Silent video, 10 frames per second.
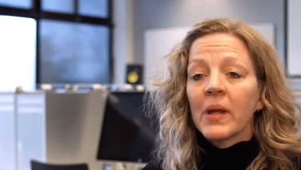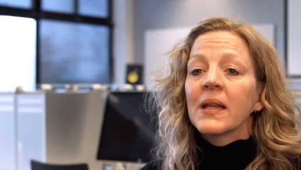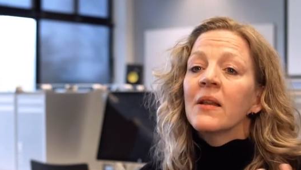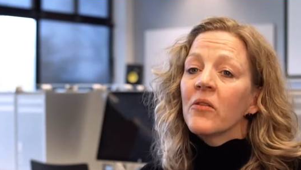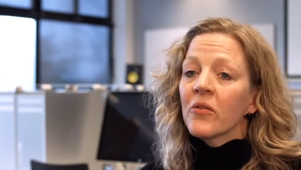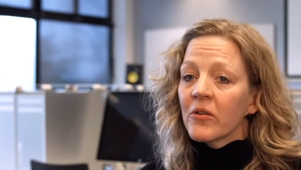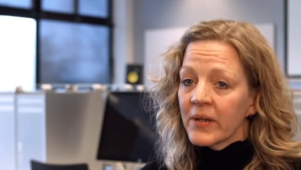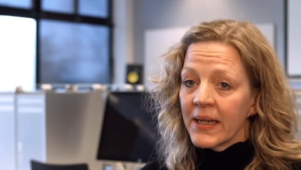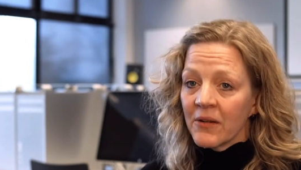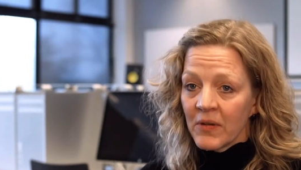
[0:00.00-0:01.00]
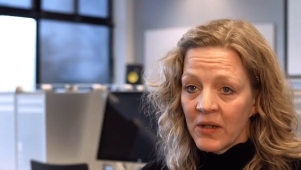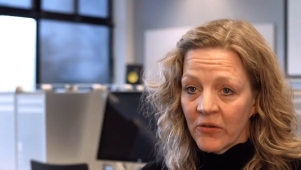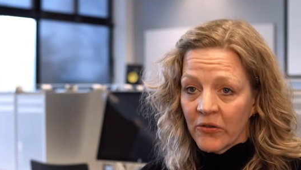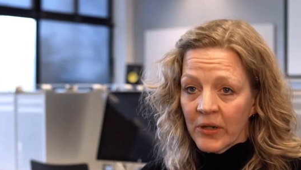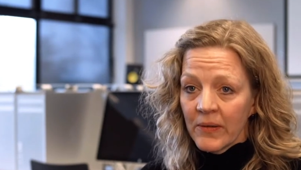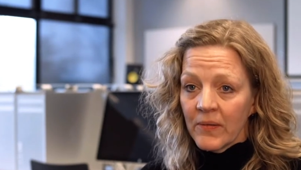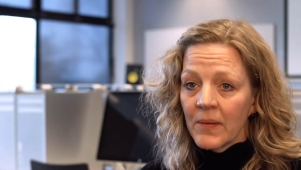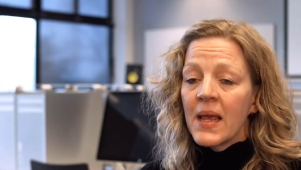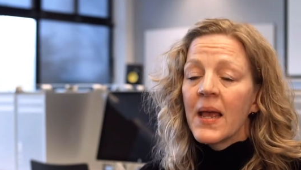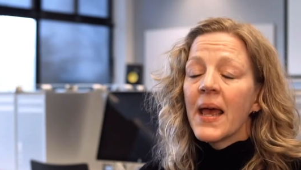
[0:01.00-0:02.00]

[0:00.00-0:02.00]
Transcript: but in the creative industries.